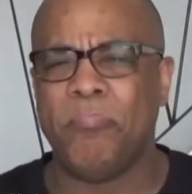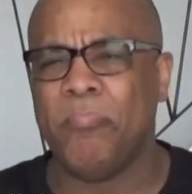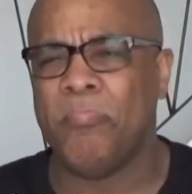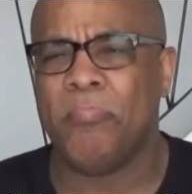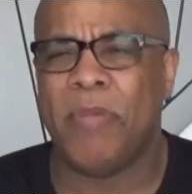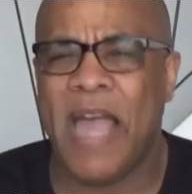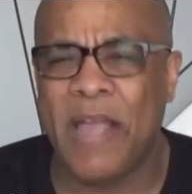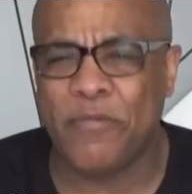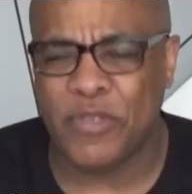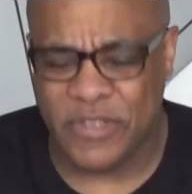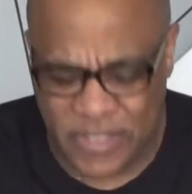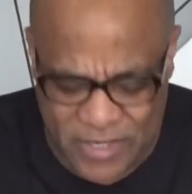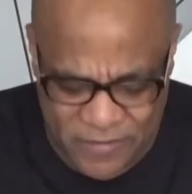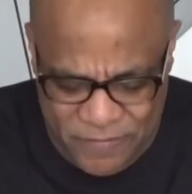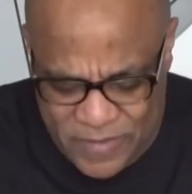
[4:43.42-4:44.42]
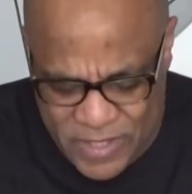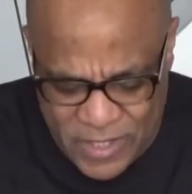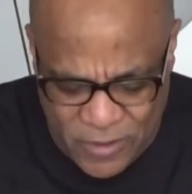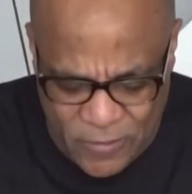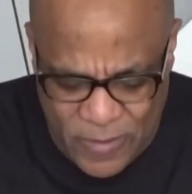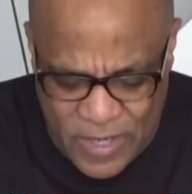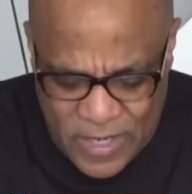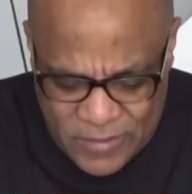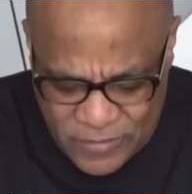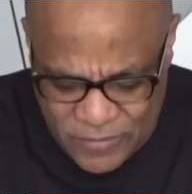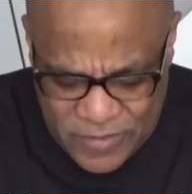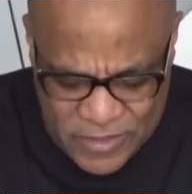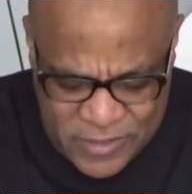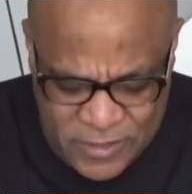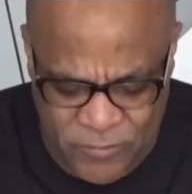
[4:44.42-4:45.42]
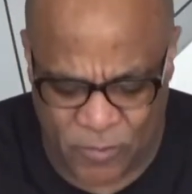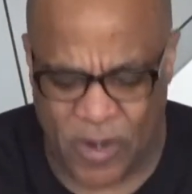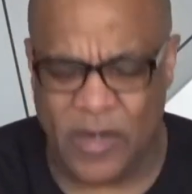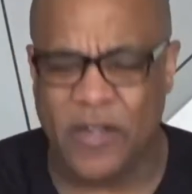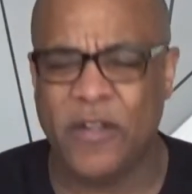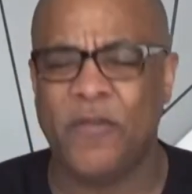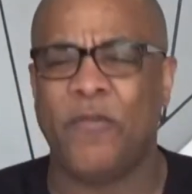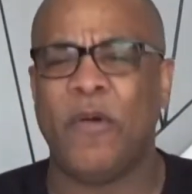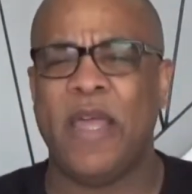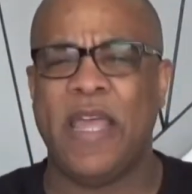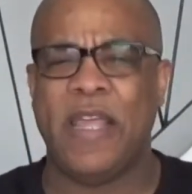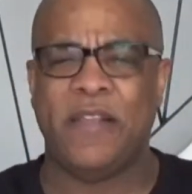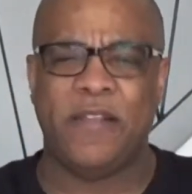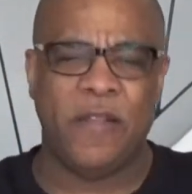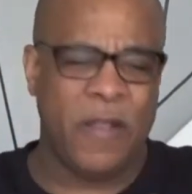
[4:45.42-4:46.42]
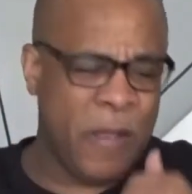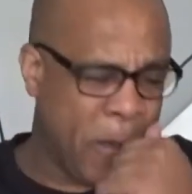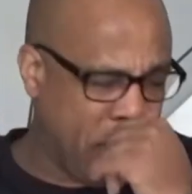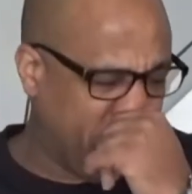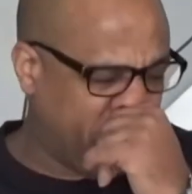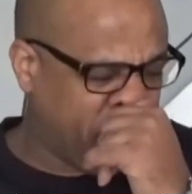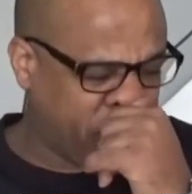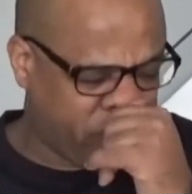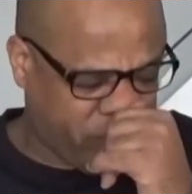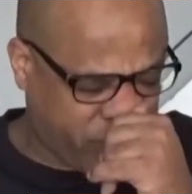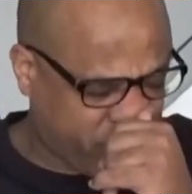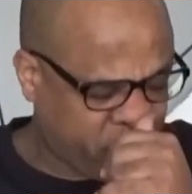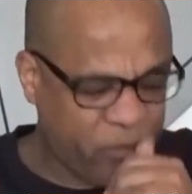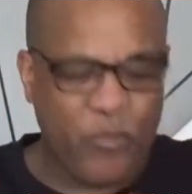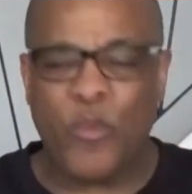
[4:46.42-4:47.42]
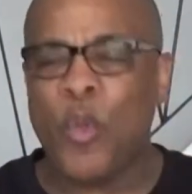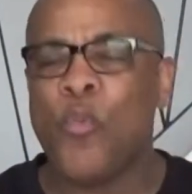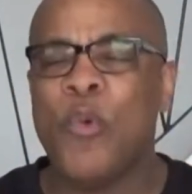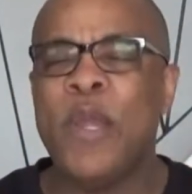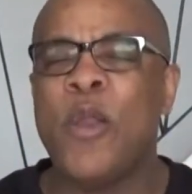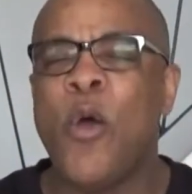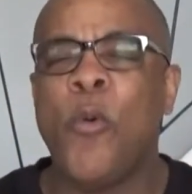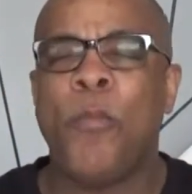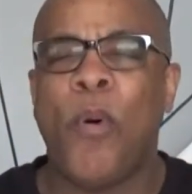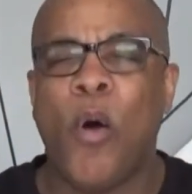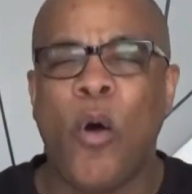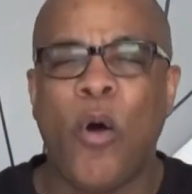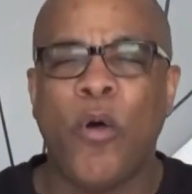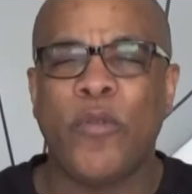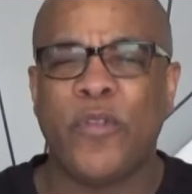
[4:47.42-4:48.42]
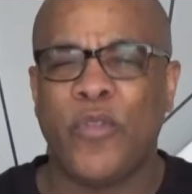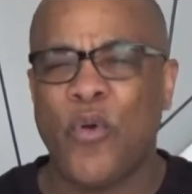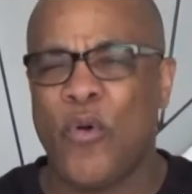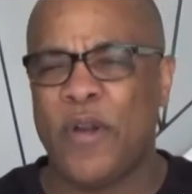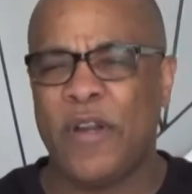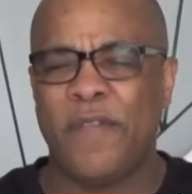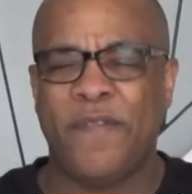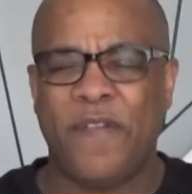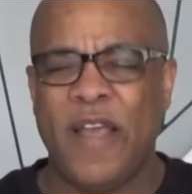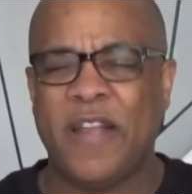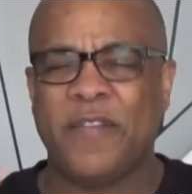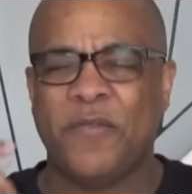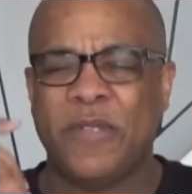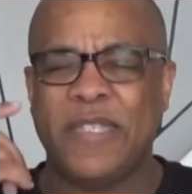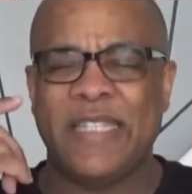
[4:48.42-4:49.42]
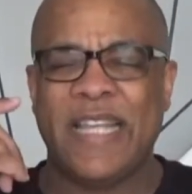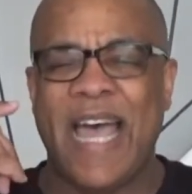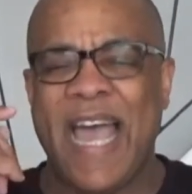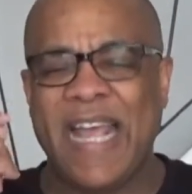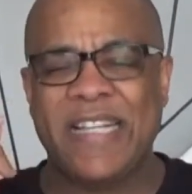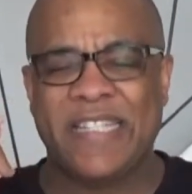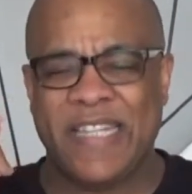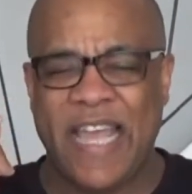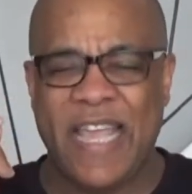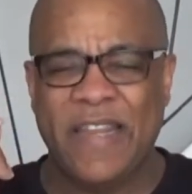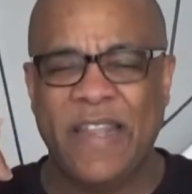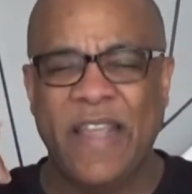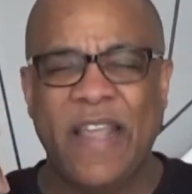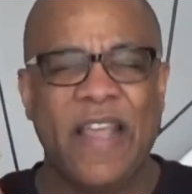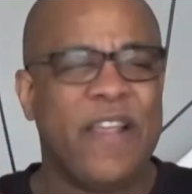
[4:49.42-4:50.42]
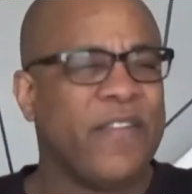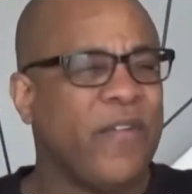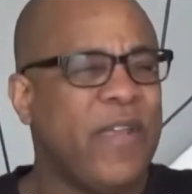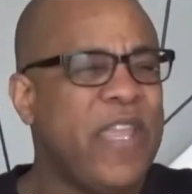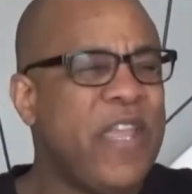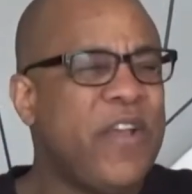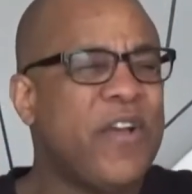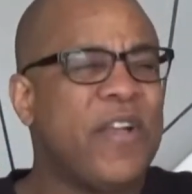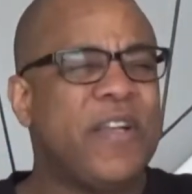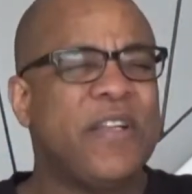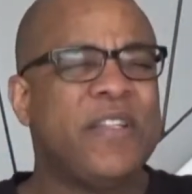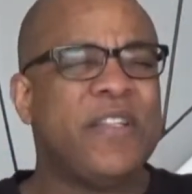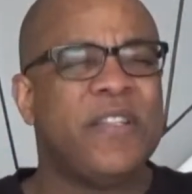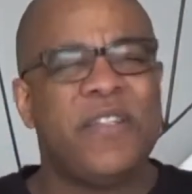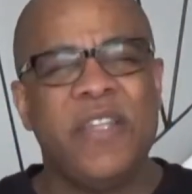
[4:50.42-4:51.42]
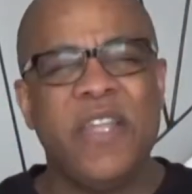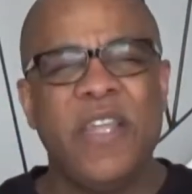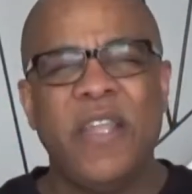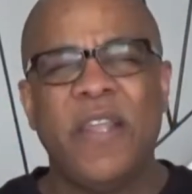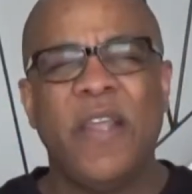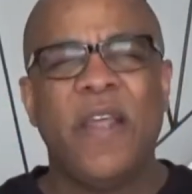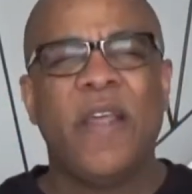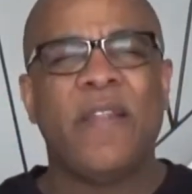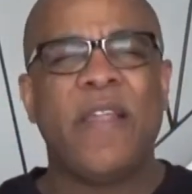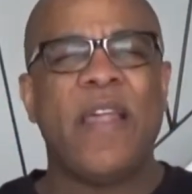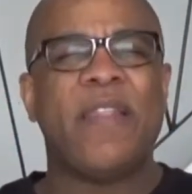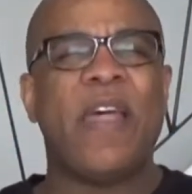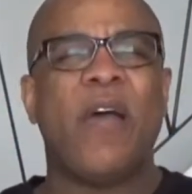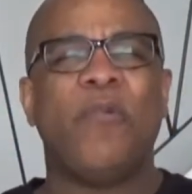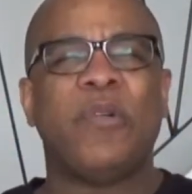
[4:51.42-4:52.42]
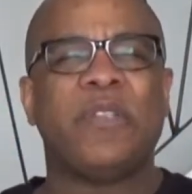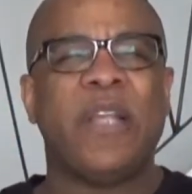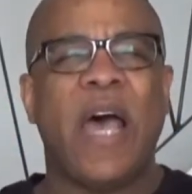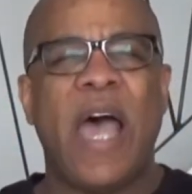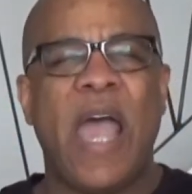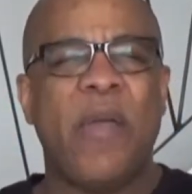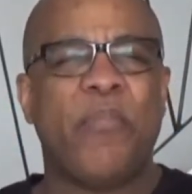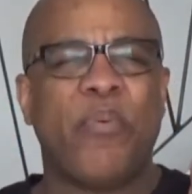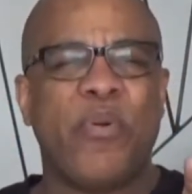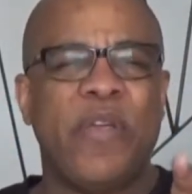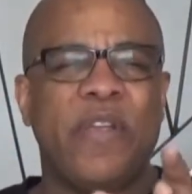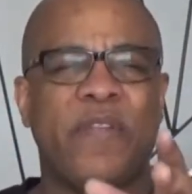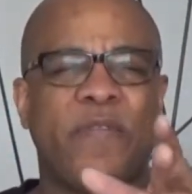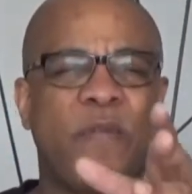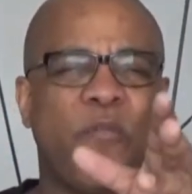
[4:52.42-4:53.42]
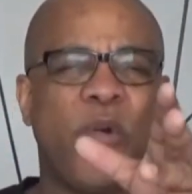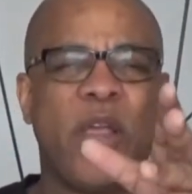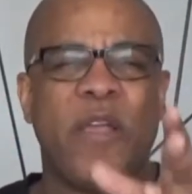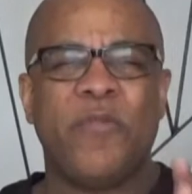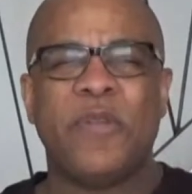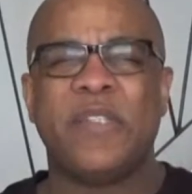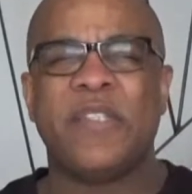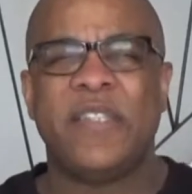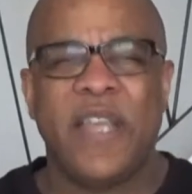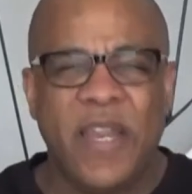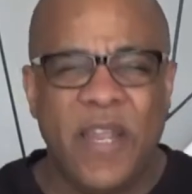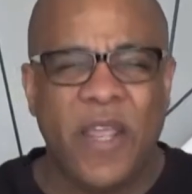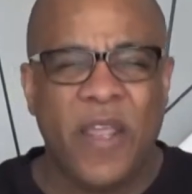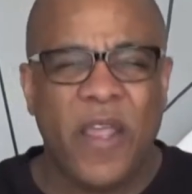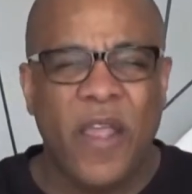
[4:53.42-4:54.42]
Bible study video. So this is one of the ways we know Paul's thorn in the flesh was his eyesight. So he couldn't see that that was the high priest from where he was sitting.